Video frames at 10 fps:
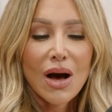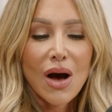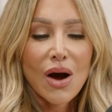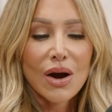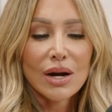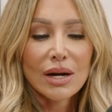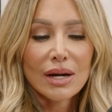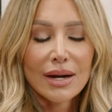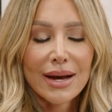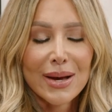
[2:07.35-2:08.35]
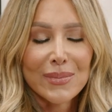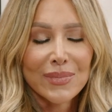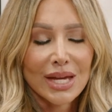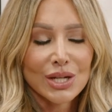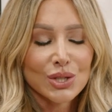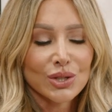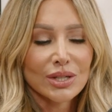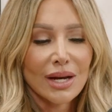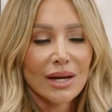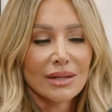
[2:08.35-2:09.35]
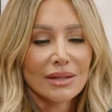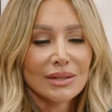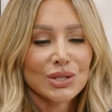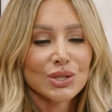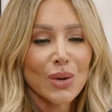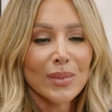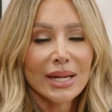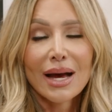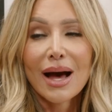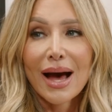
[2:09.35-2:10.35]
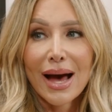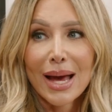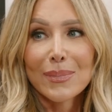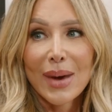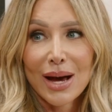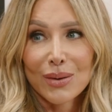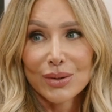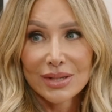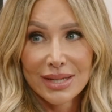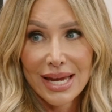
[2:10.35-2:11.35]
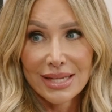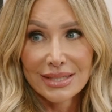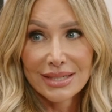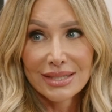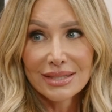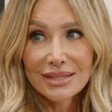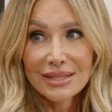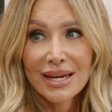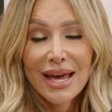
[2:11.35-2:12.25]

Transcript: are an attorney on so many high-powered cases